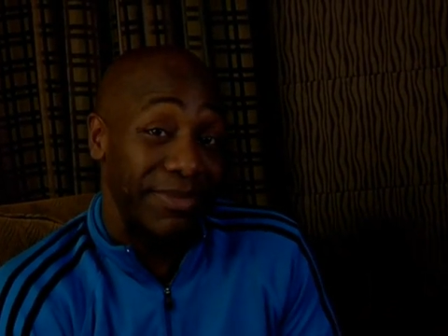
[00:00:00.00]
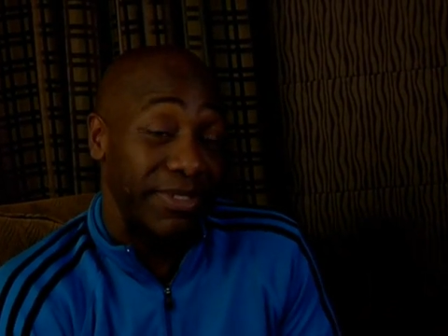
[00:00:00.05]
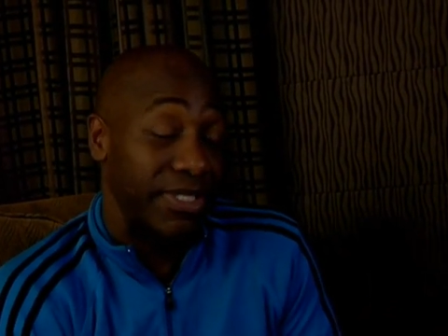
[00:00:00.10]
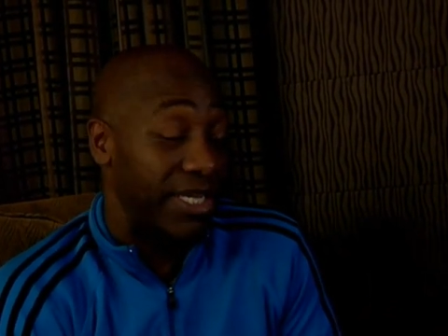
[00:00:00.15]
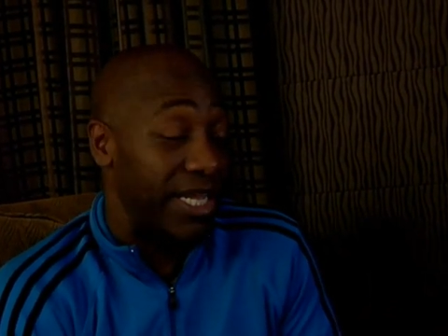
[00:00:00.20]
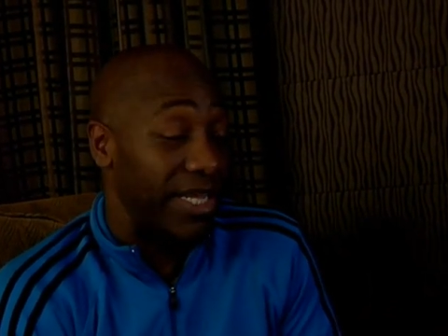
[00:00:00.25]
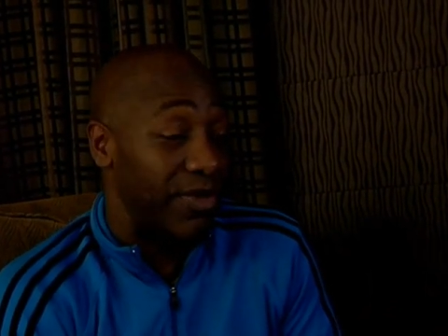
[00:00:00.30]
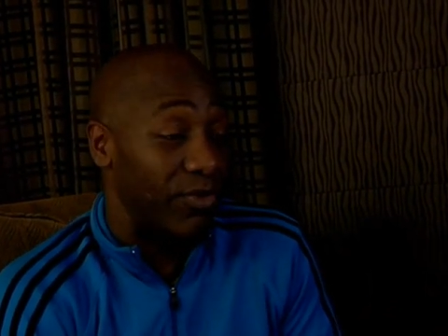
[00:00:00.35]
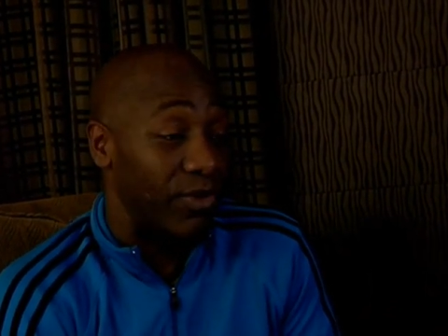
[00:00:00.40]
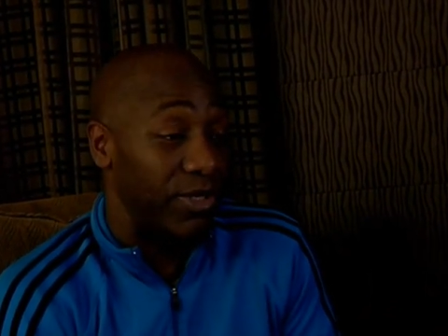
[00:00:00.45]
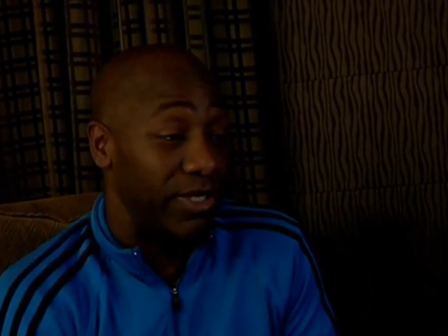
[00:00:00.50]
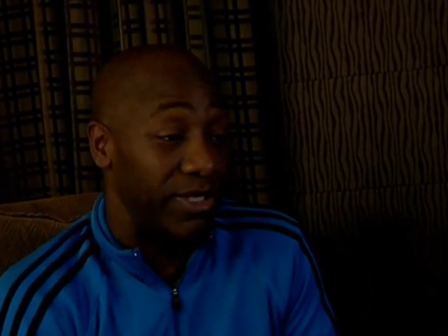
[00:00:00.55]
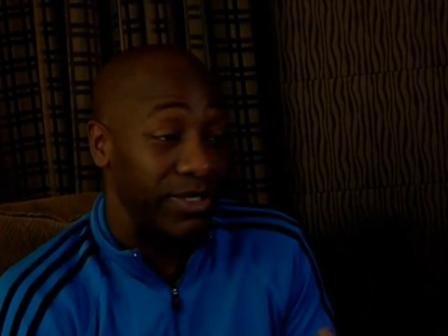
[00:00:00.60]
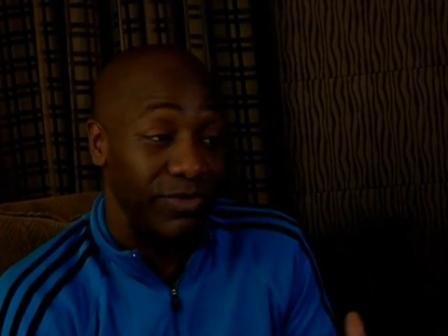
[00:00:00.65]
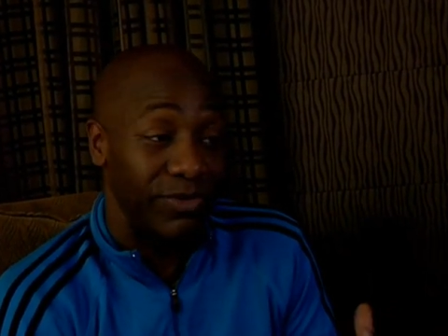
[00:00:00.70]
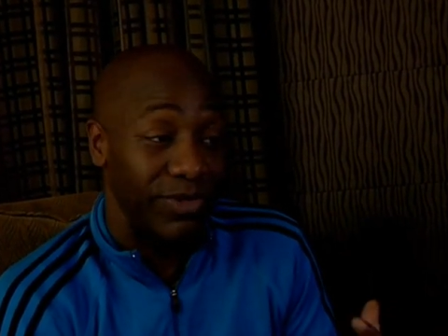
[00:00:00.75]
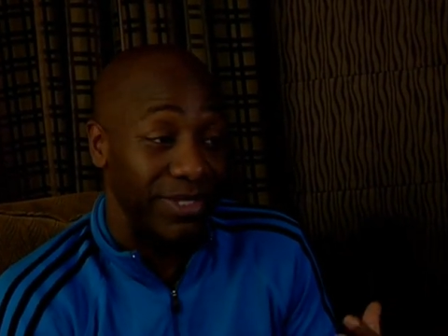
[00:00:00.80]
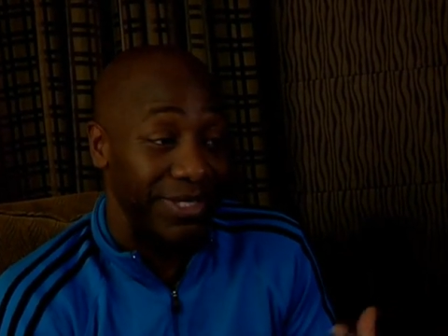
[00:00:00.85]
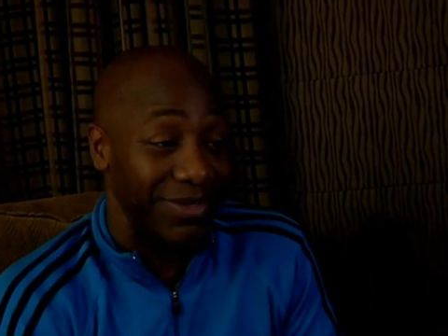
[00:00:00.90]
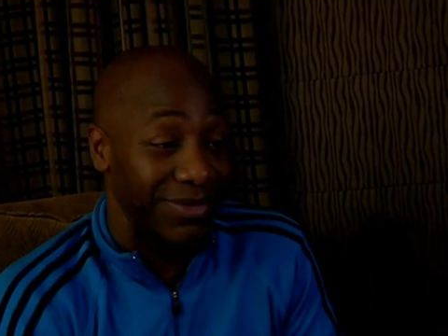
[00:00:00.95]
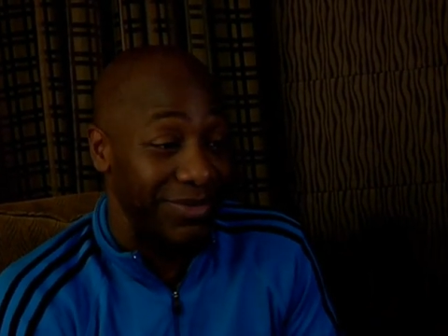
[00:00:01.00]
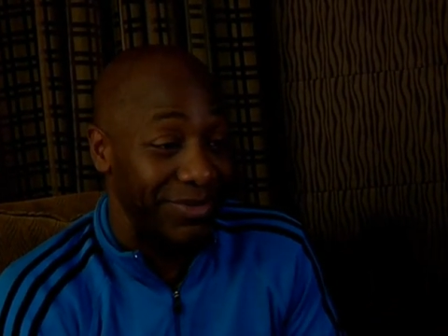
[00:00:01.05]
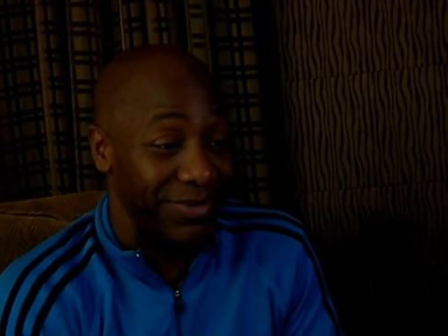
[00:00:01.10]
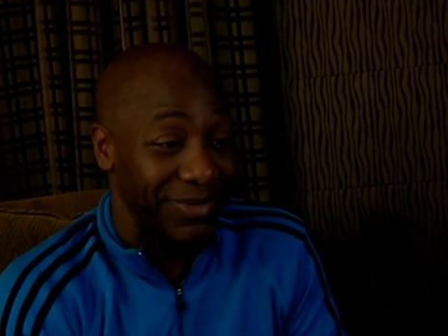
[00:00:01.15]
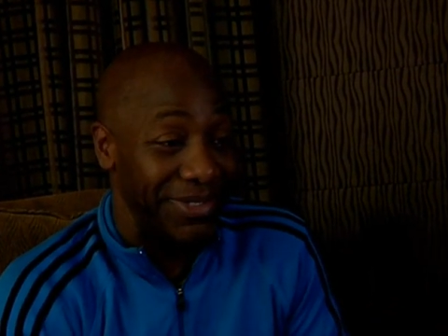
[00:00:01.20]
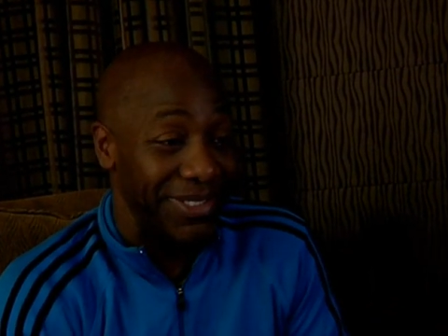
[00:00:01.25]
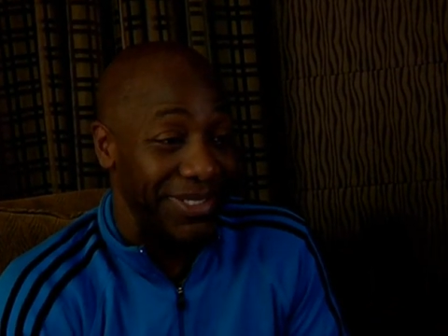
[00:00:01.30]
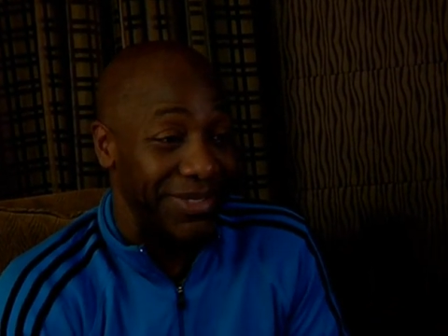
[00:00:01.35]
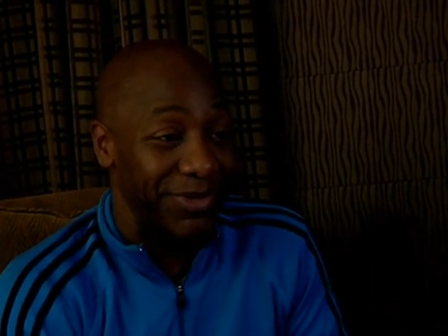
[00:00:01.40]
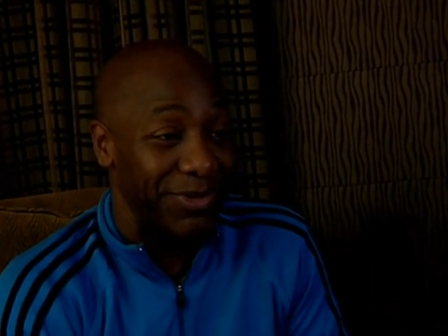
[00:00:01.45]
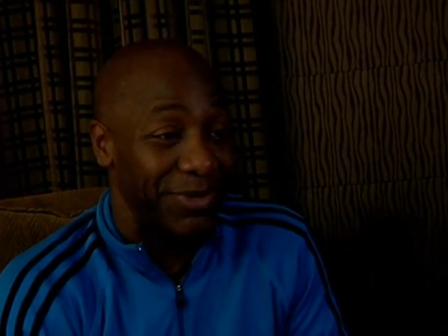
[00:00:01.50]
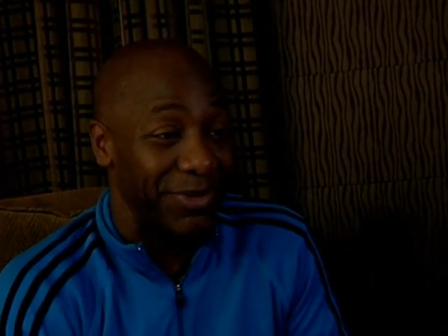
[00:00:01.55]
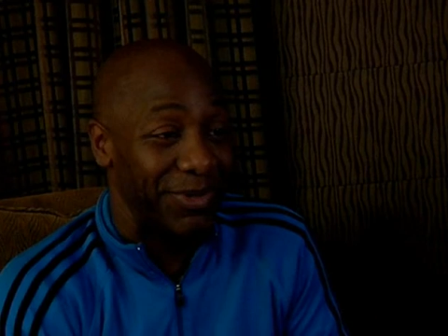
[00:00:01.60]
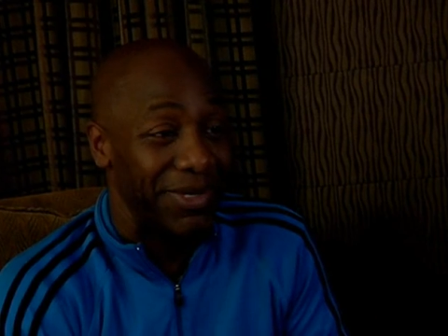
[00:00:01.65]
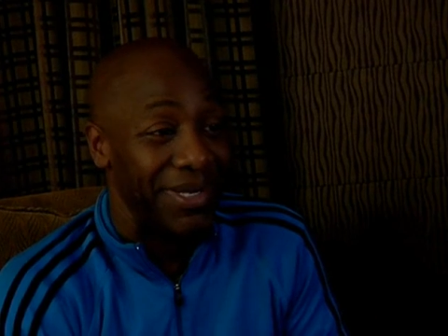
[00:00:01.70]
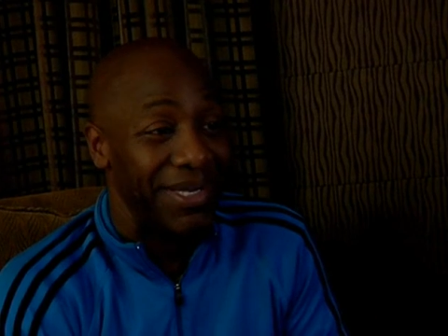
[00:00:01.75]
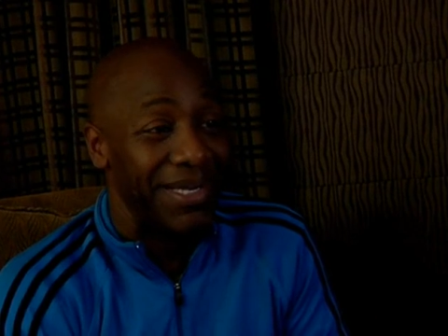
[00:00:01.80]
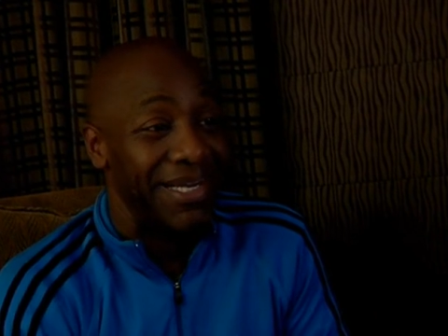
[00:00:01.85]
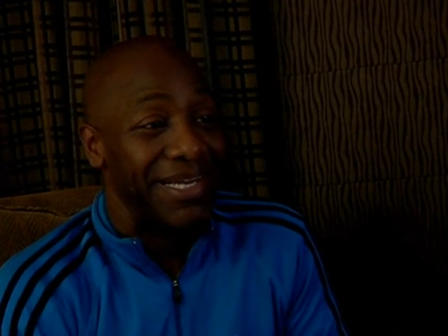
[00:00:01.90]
it's like really really really cool.